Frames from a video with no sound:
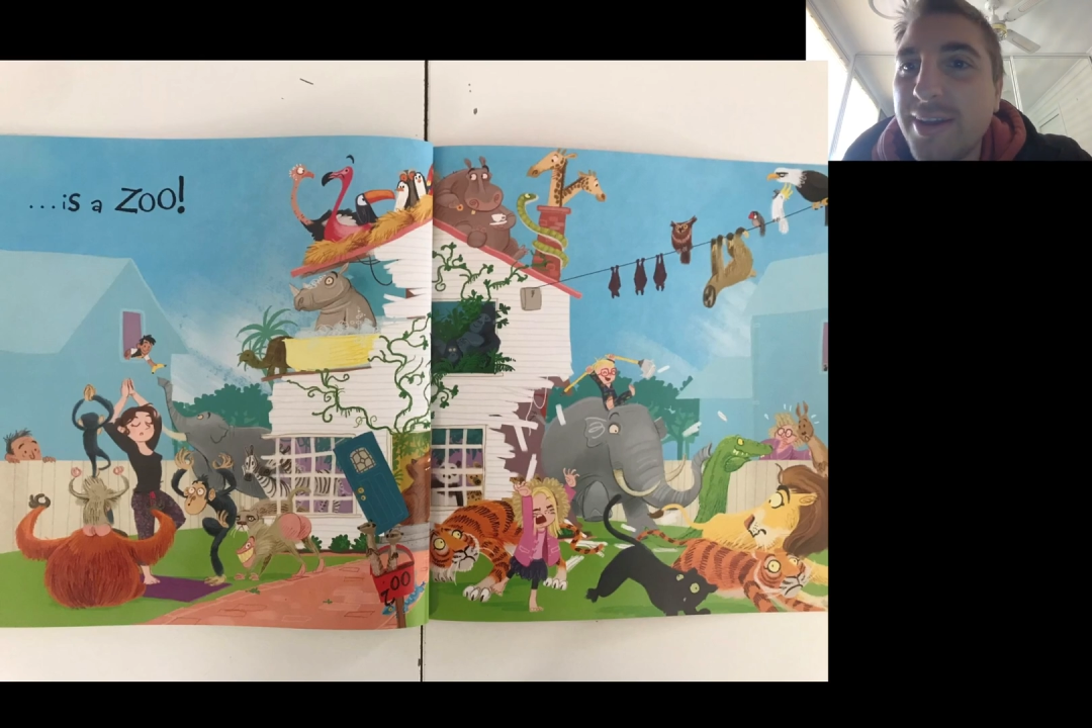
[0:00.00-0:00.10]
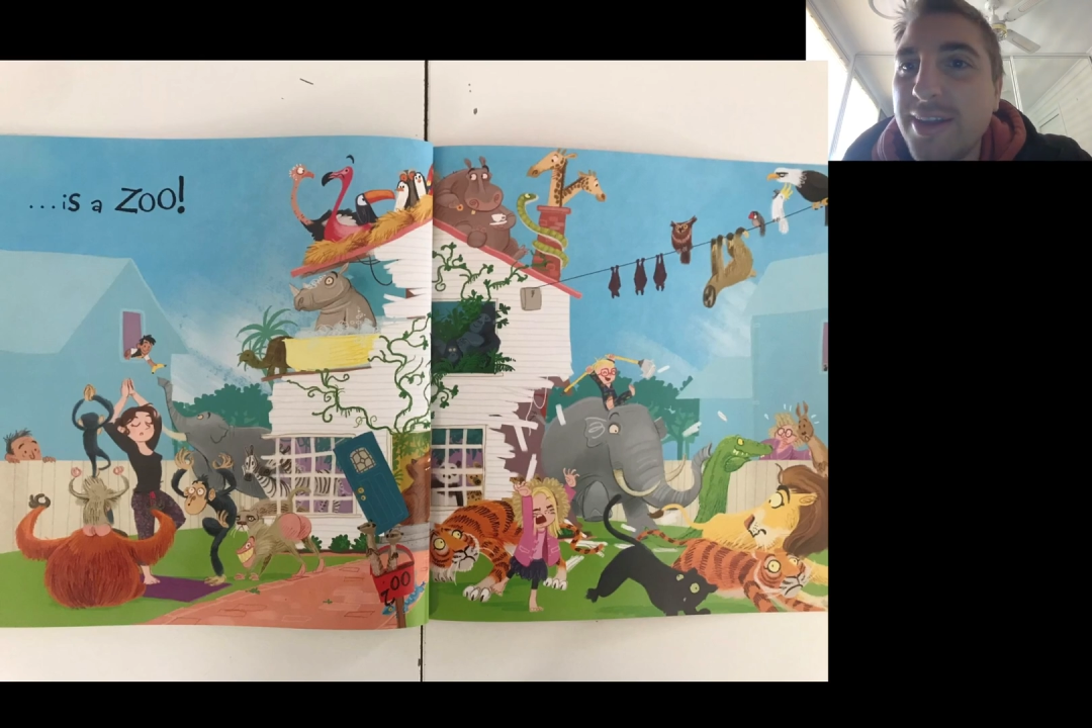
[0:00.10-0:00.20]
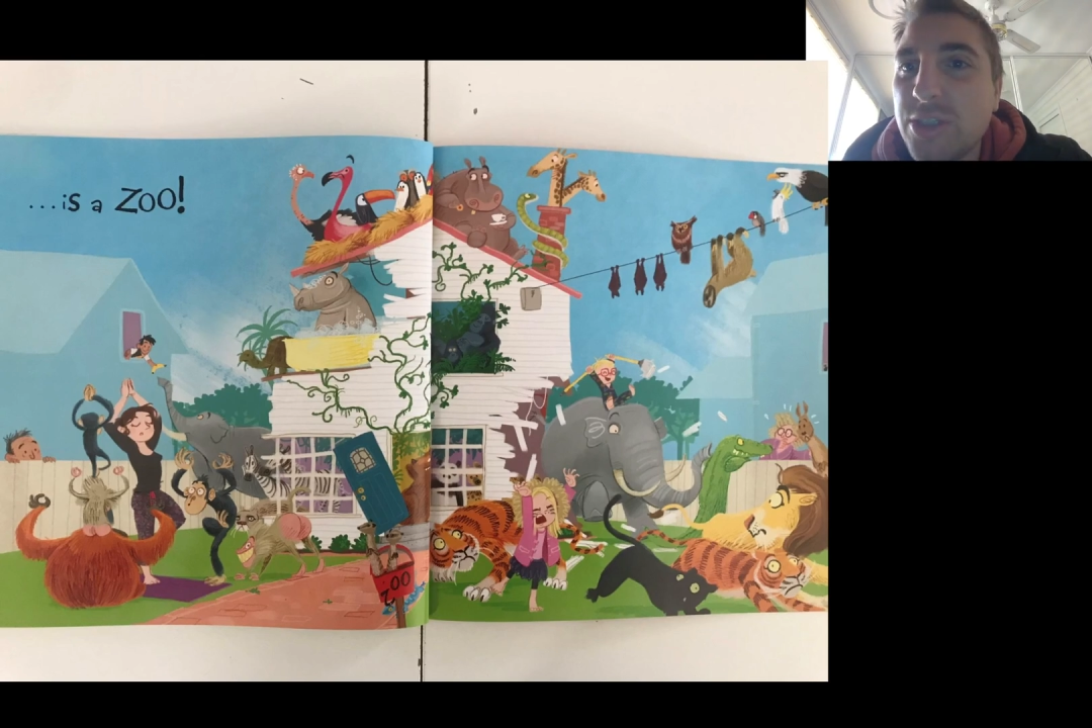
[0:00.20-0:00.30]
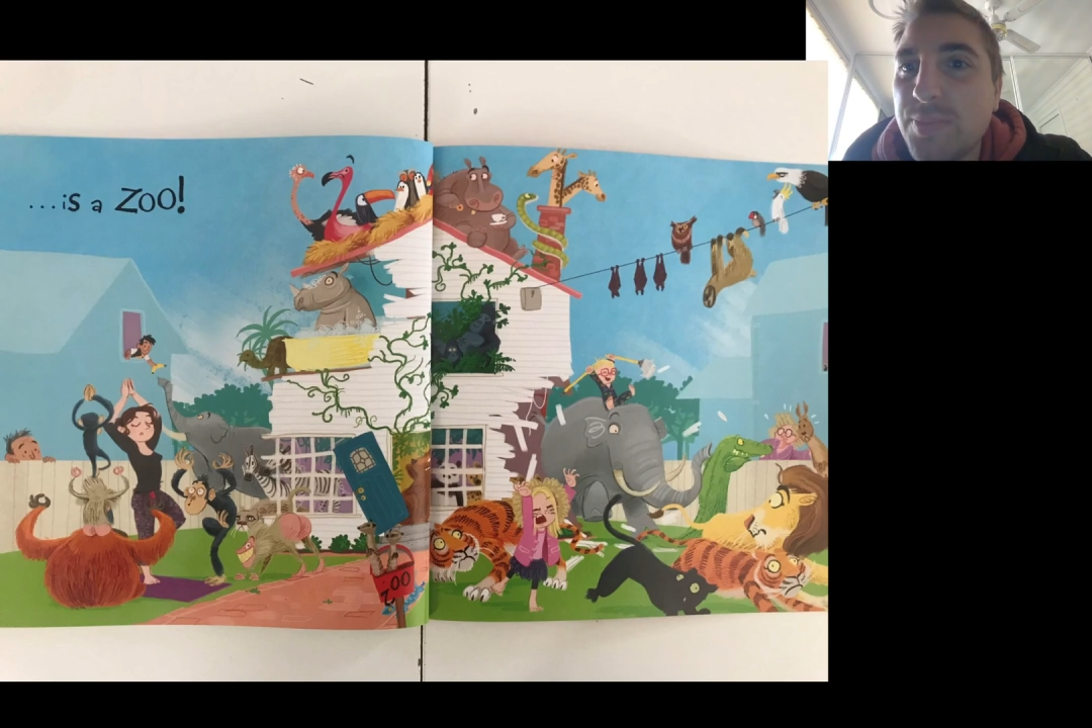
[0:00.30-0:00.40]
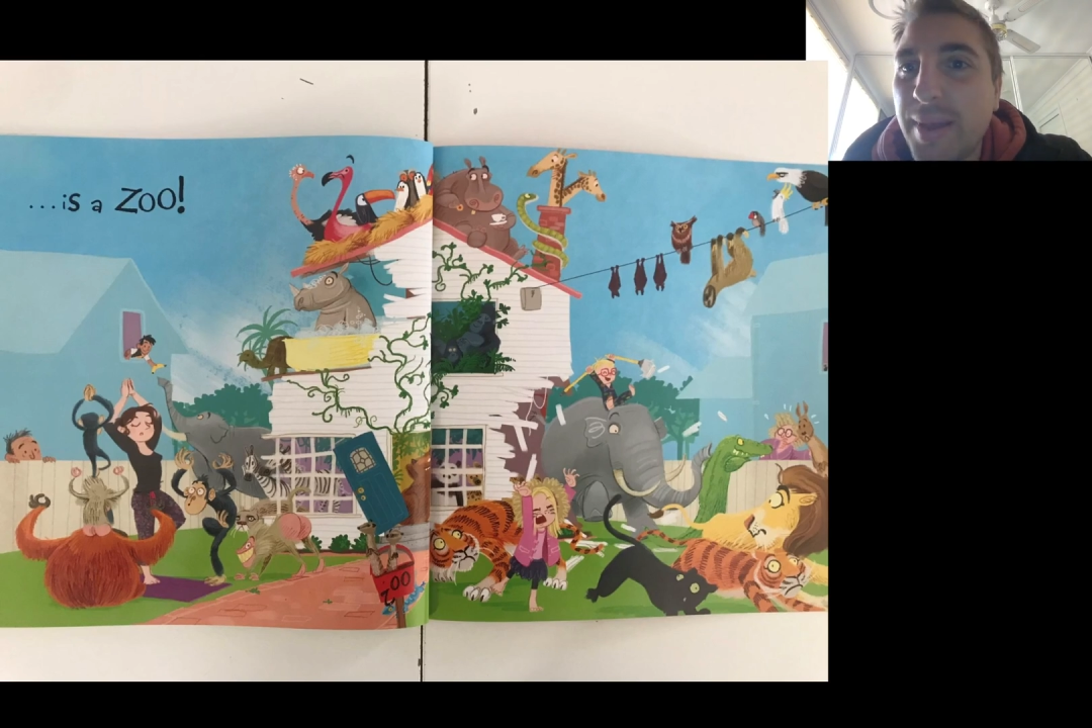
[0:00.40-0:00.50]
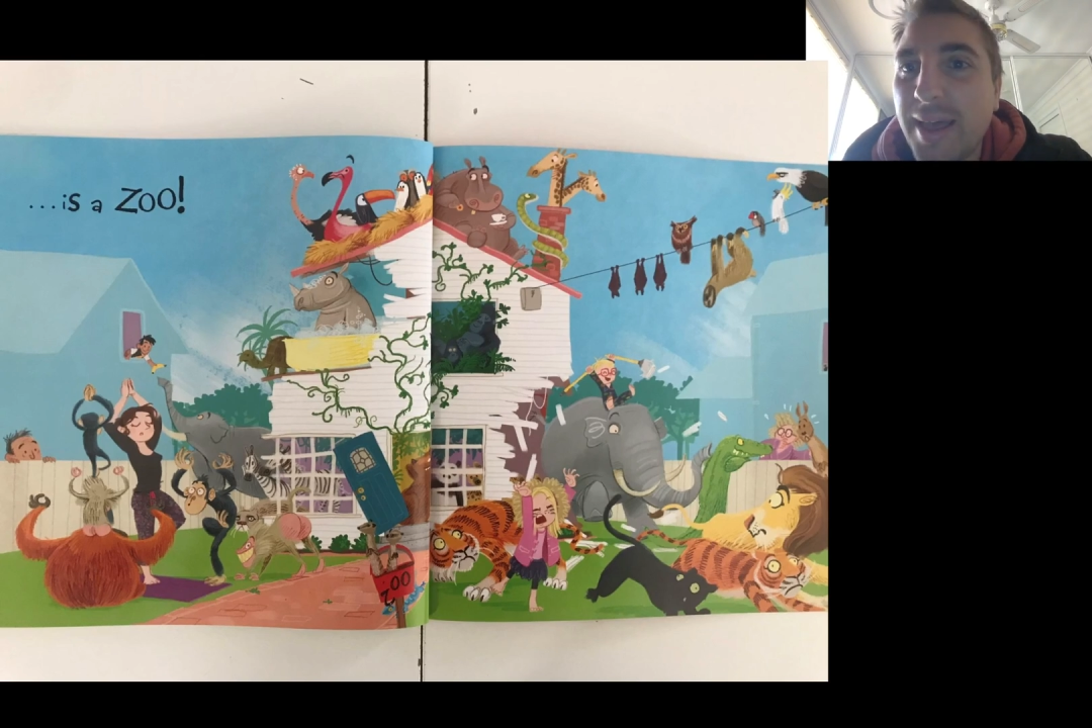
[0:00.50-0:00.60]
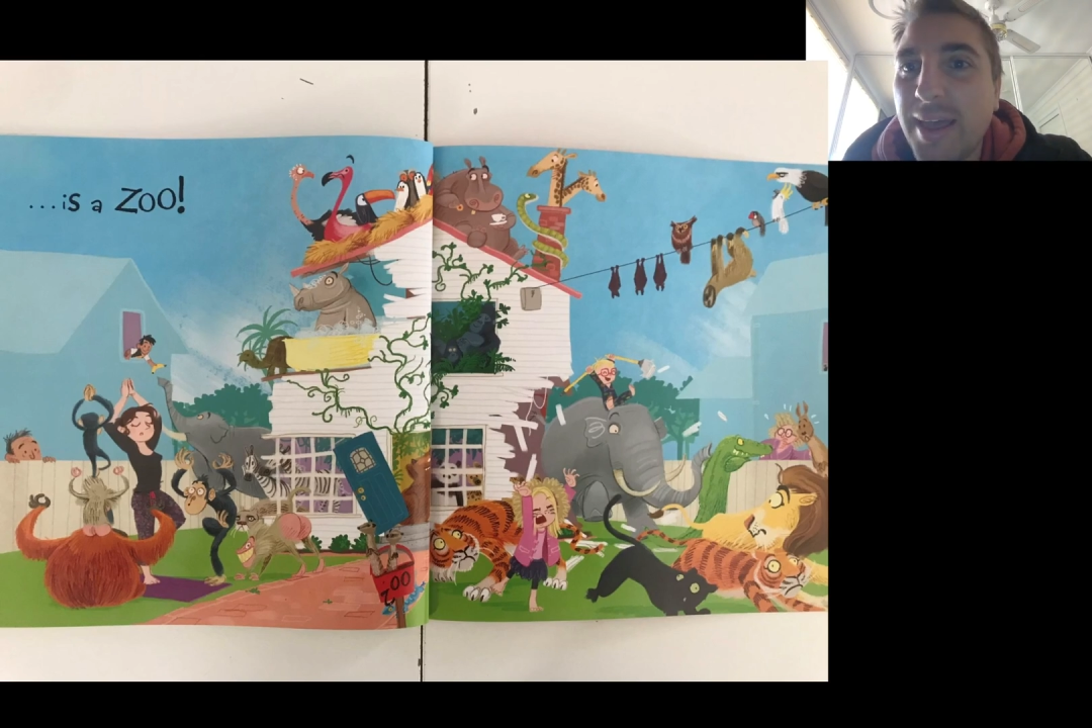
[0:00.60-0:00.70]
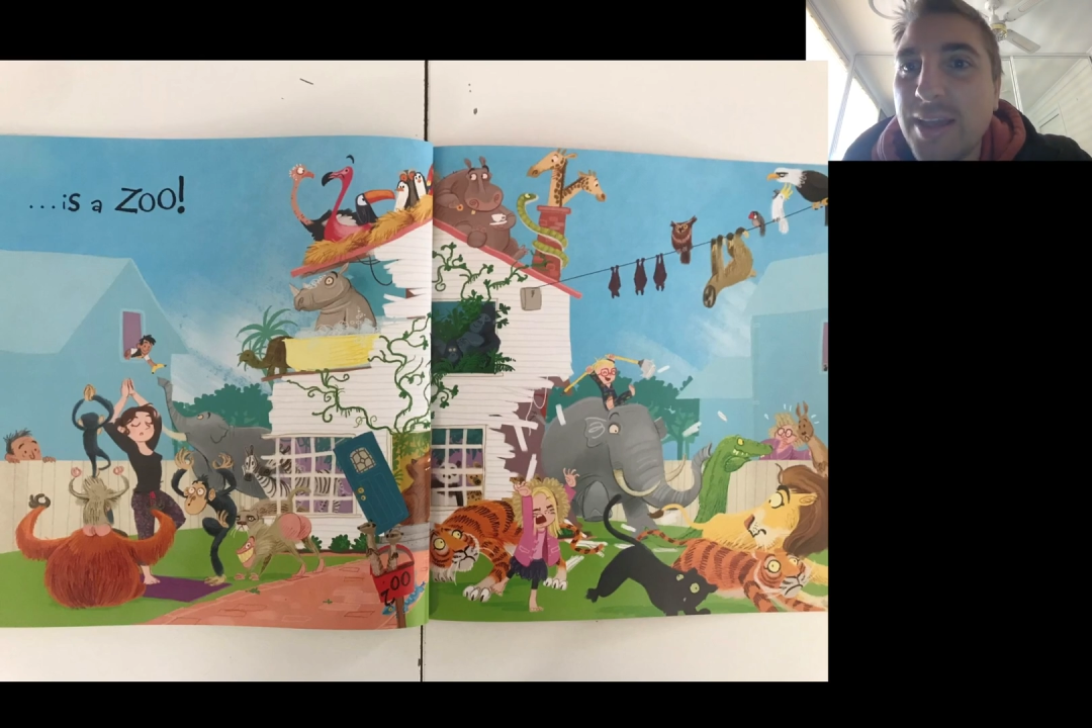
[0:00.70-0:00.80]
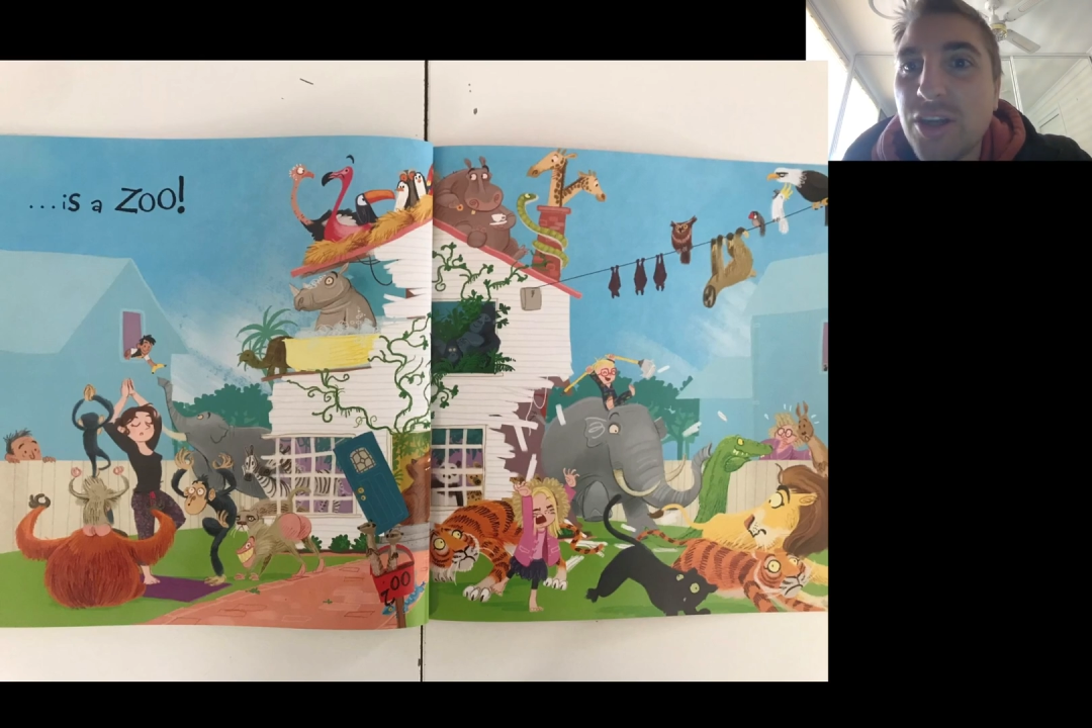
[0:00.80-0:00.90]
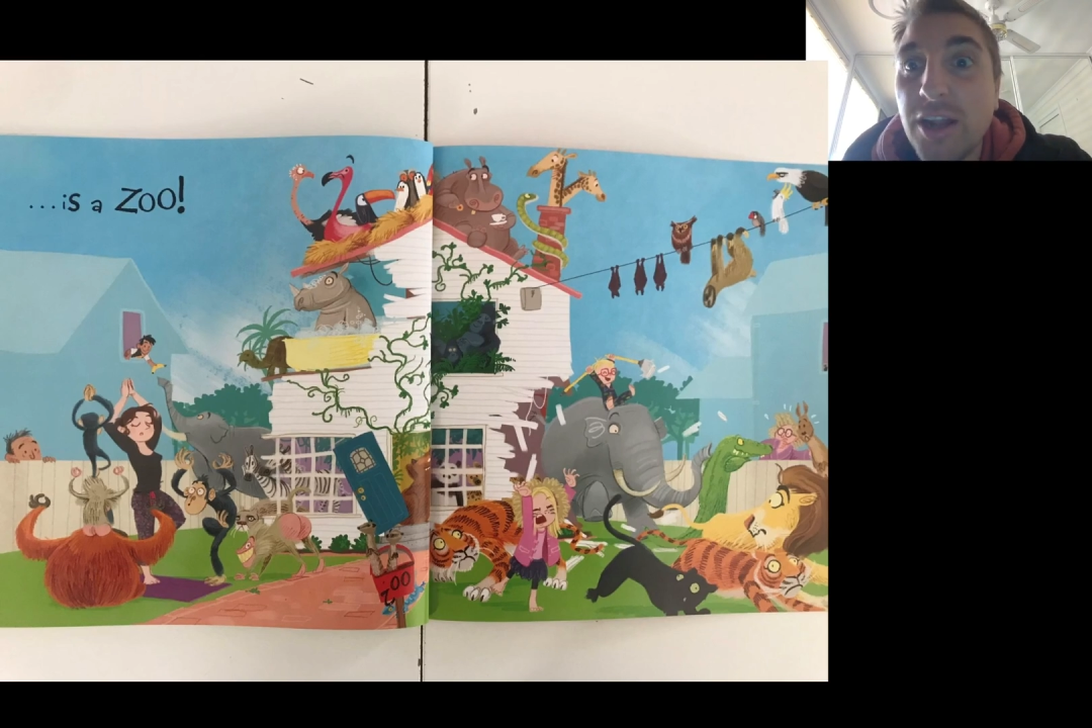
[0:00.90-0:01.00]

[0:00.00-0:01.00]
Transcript: each page